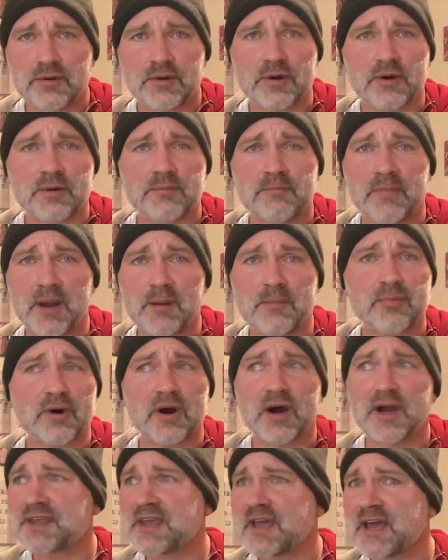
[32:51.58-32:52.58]
my
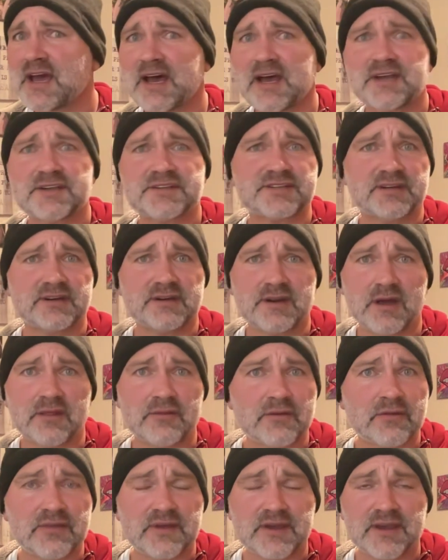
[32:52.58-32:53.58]
broadcast and other
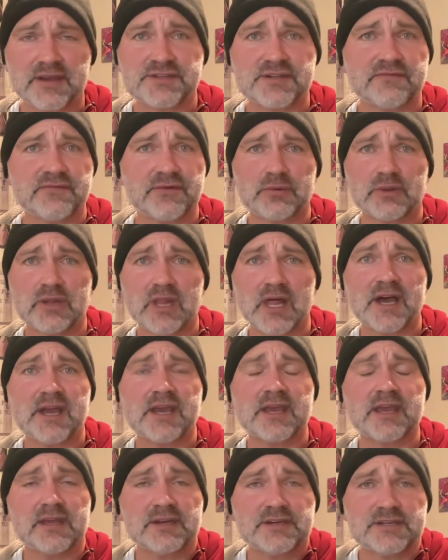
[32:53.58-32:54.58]
things if you would
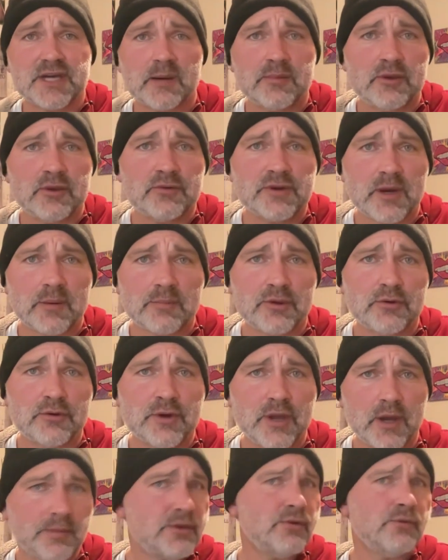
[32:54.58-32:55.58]
like at w w
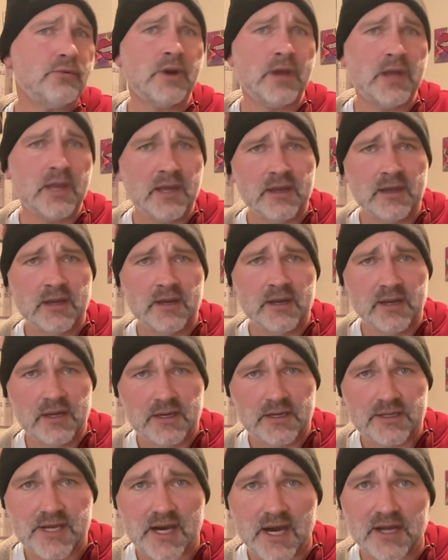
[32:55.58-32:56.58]
w
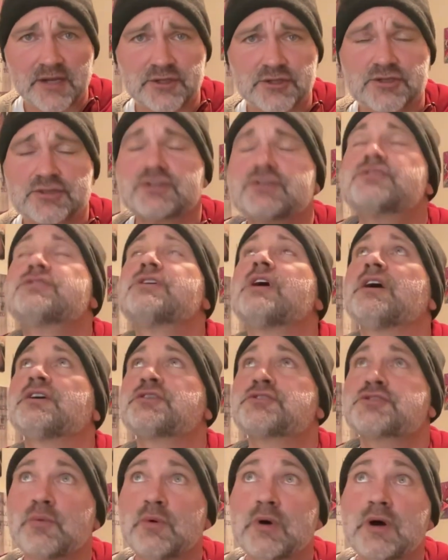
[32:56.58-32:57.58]
dot
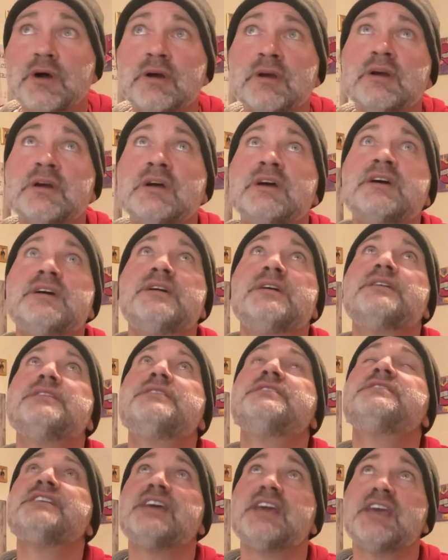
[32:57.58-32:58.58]
joshua
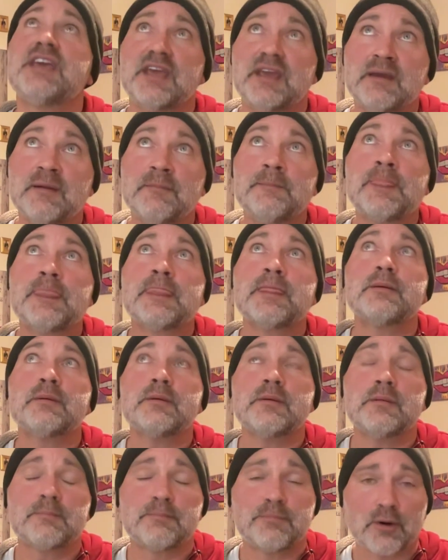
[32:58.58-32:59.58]
t
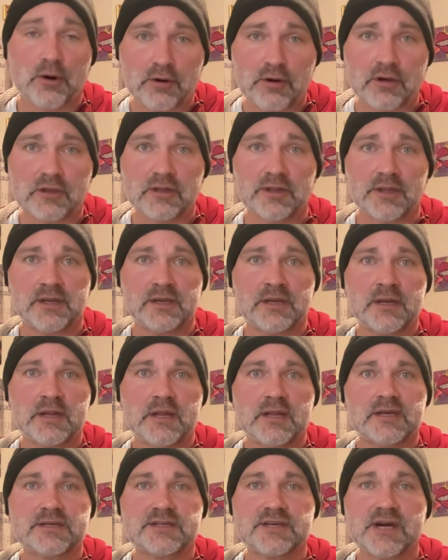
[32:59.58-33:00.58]
berglan
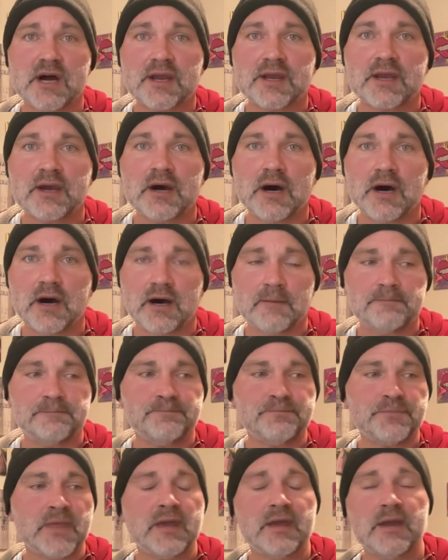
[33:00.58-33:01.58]
dot com.
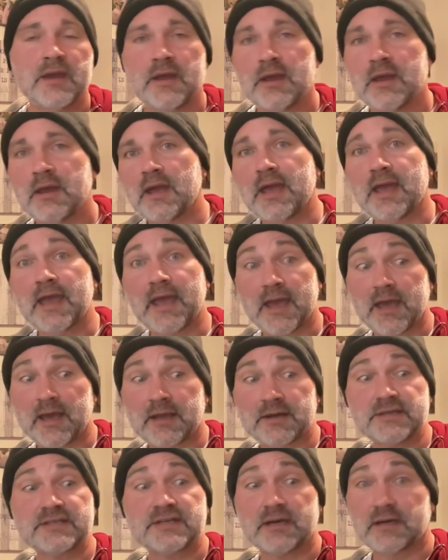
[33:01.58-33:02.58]

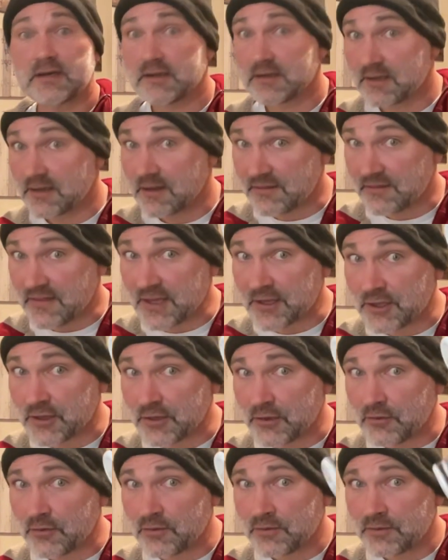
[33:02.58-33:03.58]
And thank
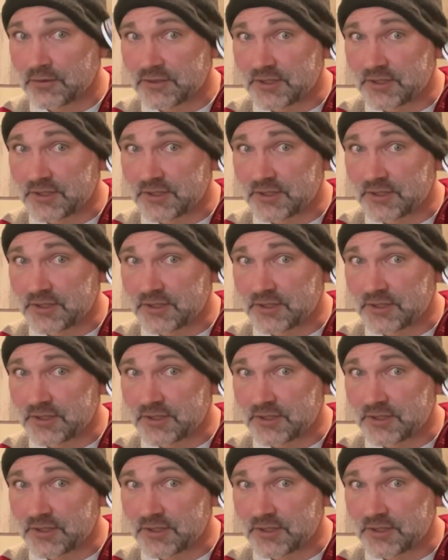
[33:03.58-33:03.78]
you to